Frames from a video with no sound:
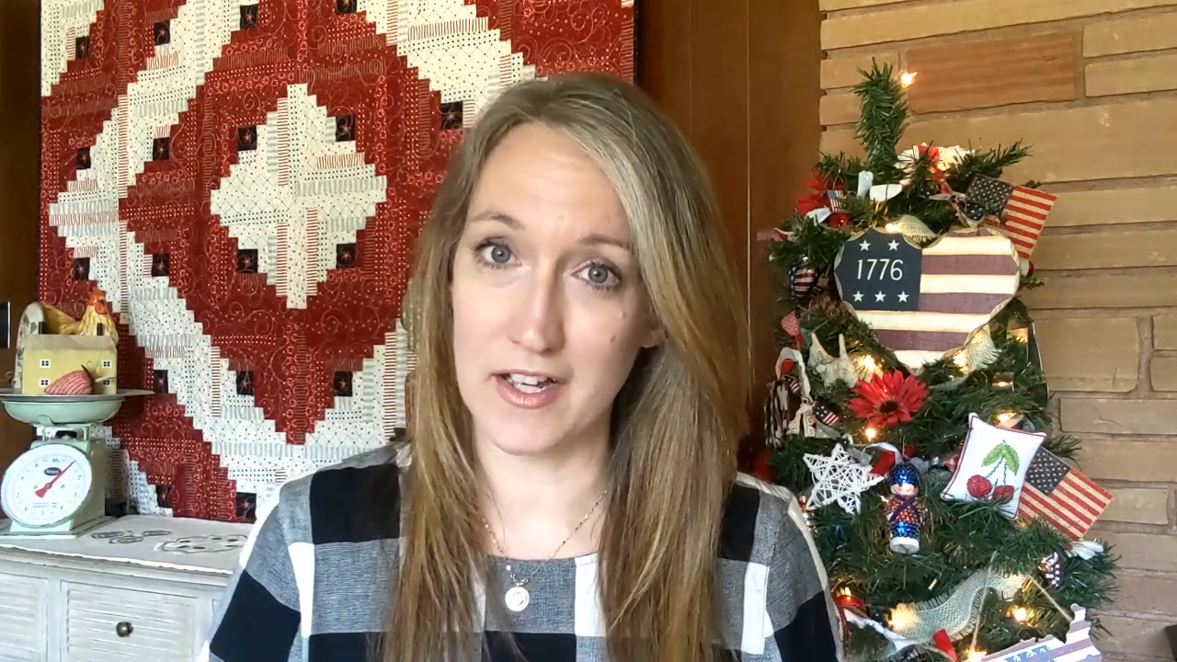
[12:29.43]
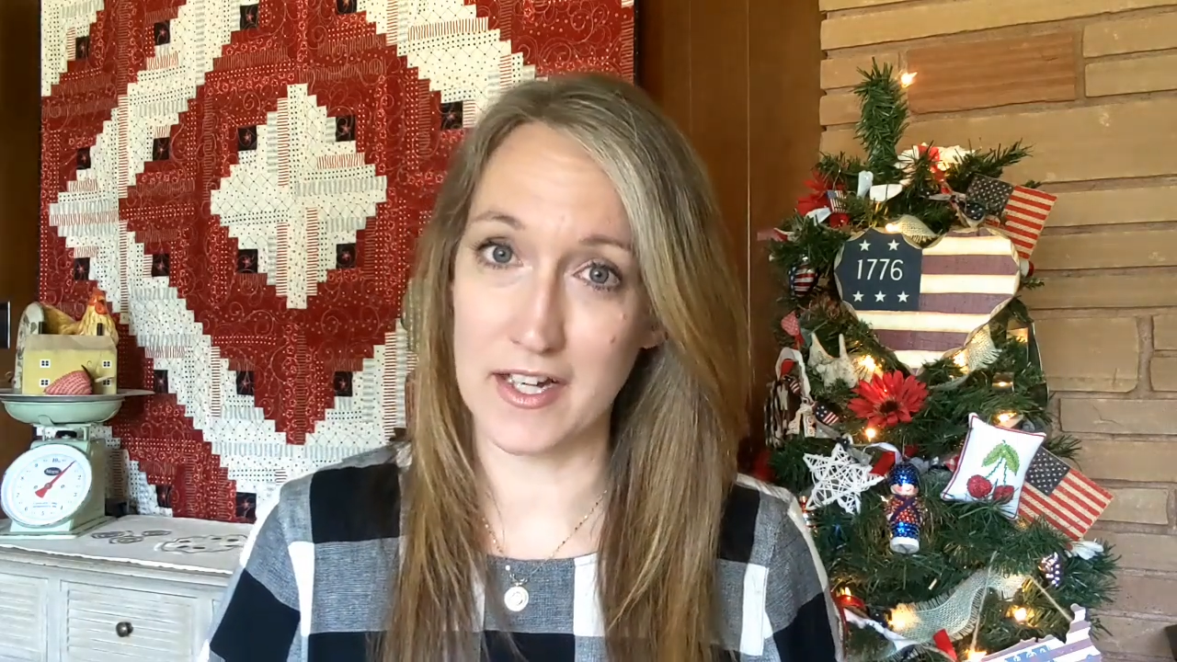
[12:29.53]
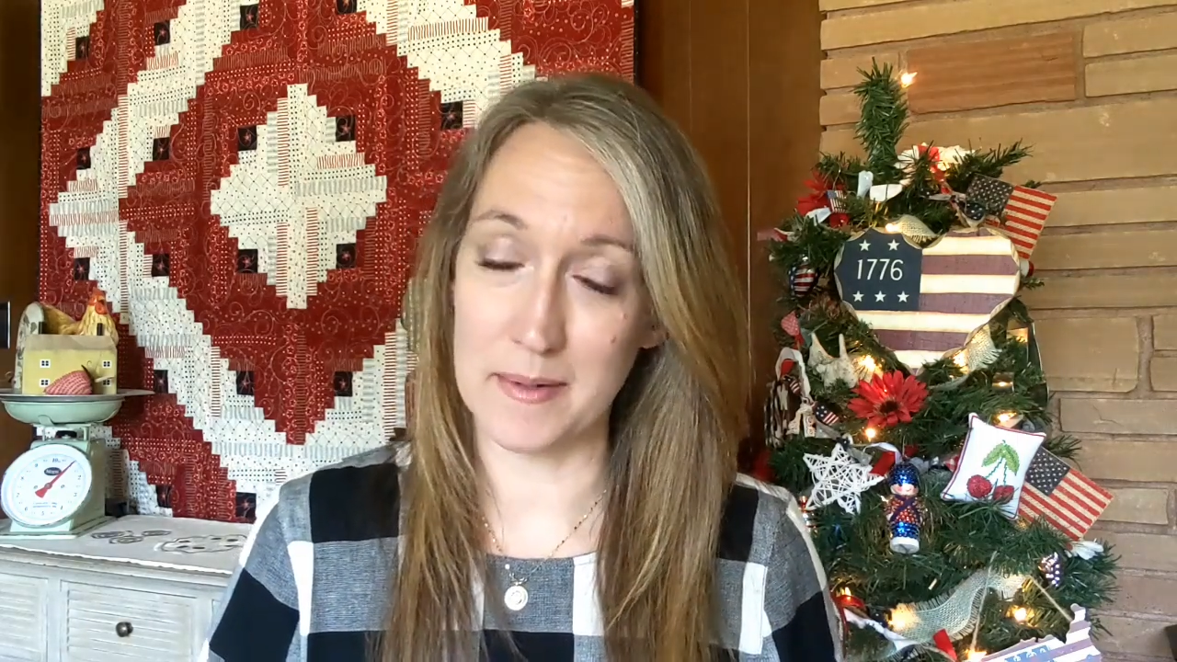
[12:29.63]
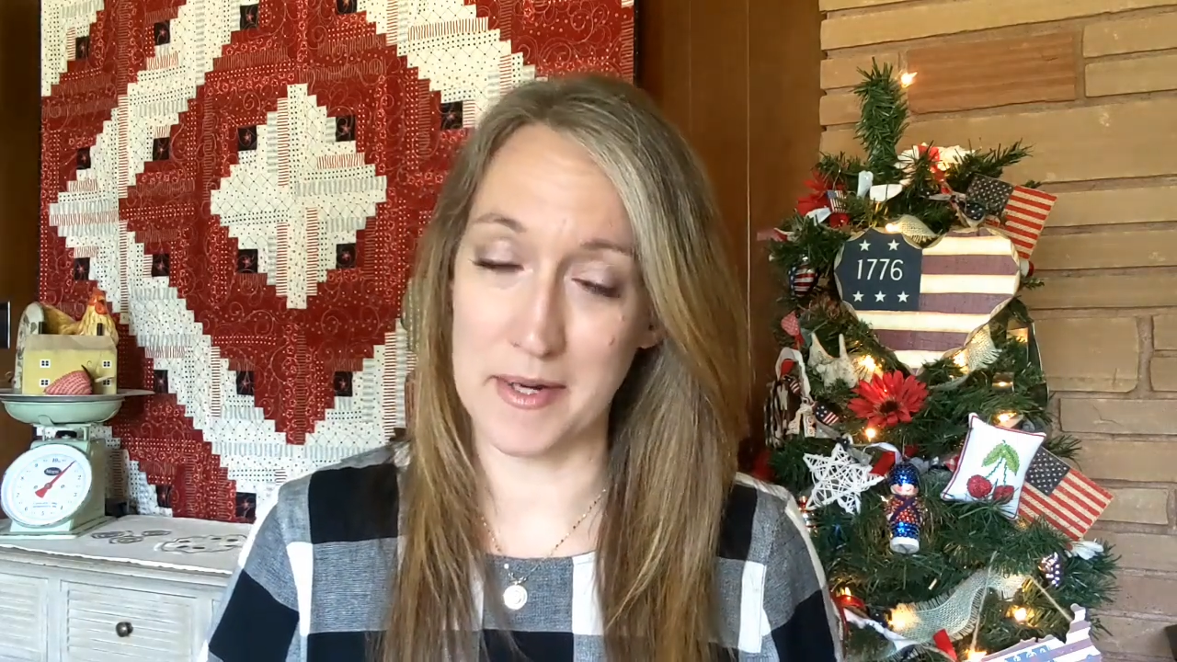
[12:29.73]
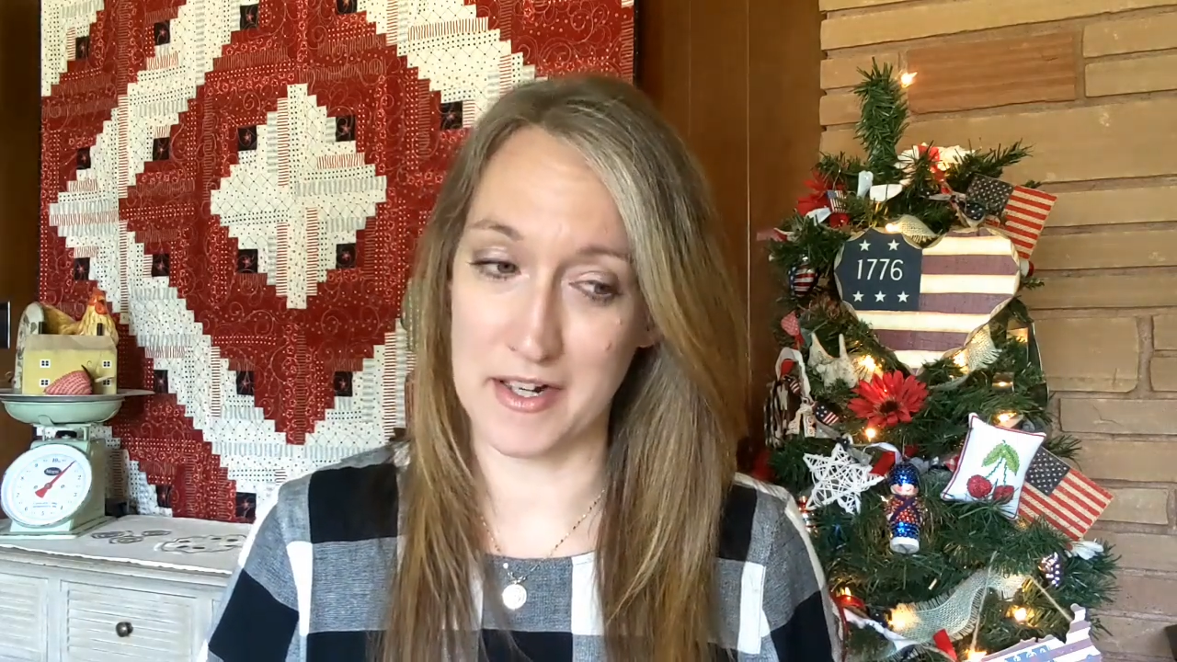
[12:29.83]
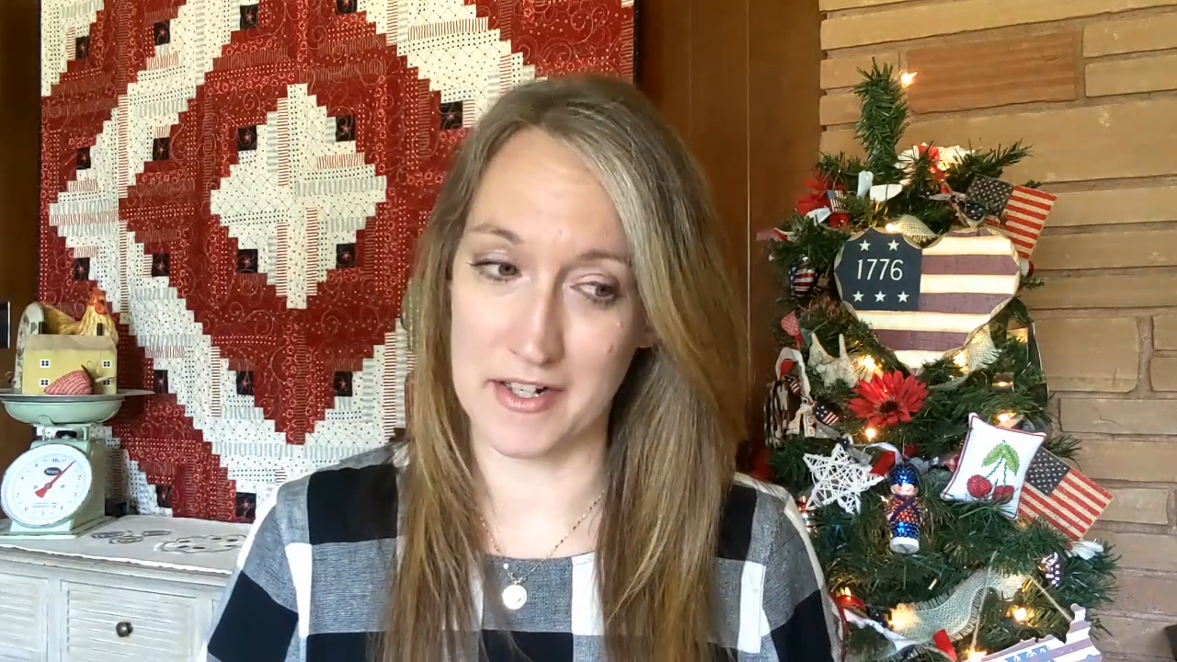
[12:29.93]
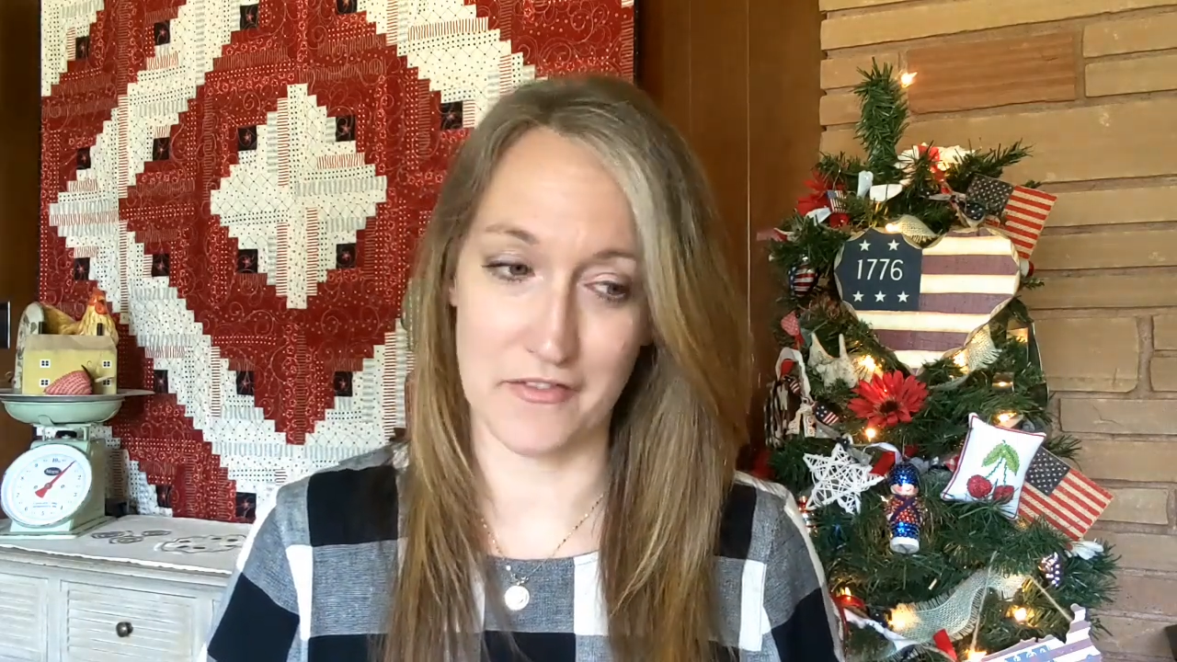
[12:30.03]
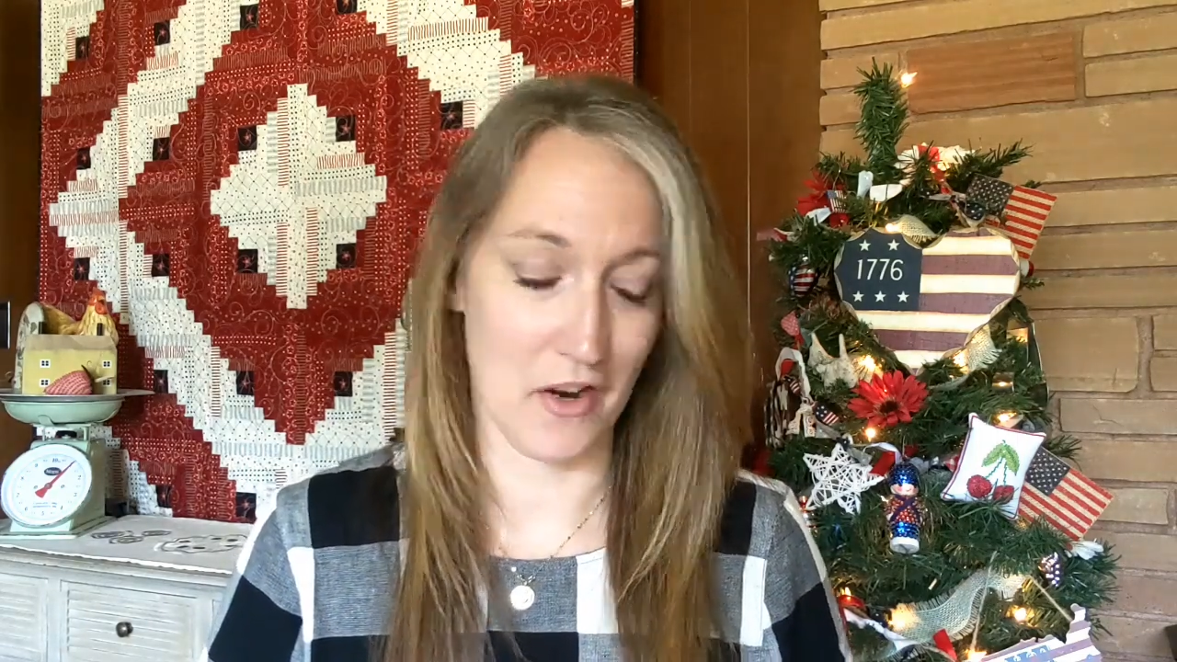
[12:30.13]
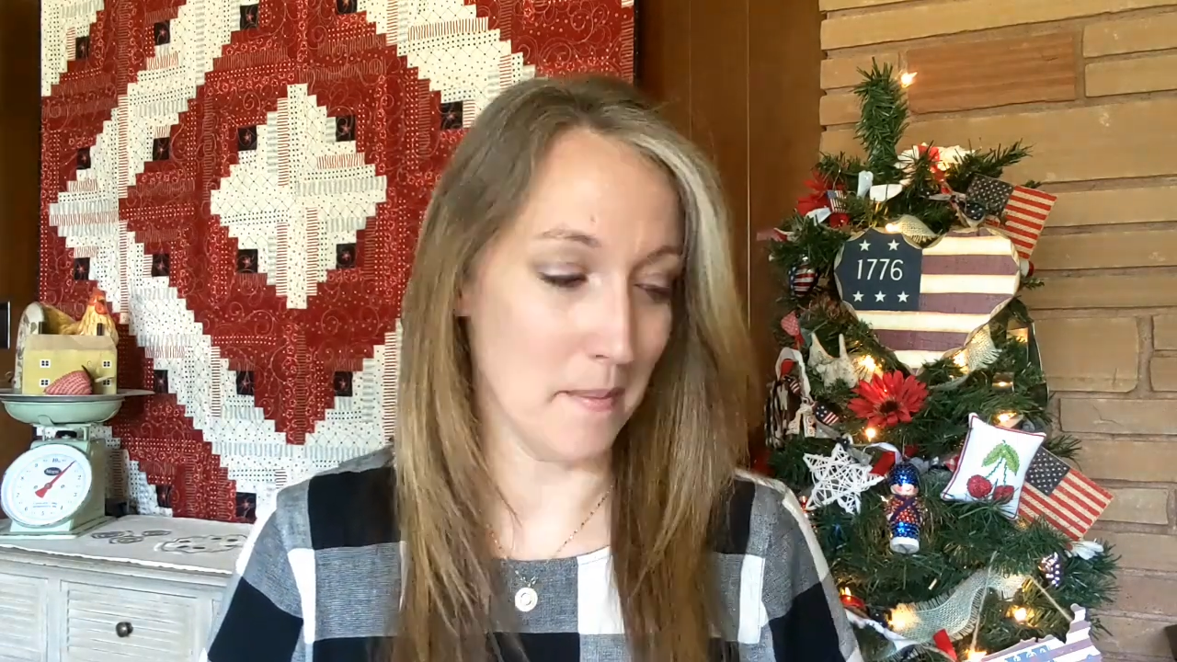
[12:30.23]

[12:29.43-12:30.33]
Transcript: on American